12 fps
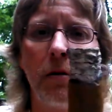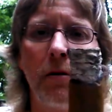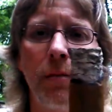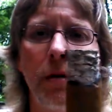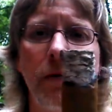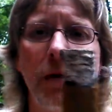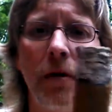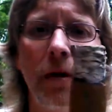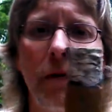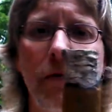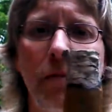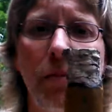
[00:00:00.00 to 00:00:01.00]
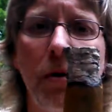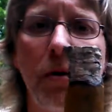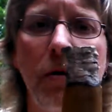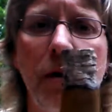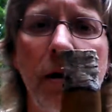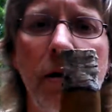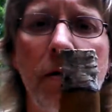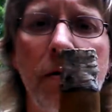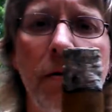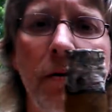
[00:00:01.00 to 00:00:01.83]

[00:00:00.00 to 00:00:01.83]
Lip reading: little bit of an uneven burn there.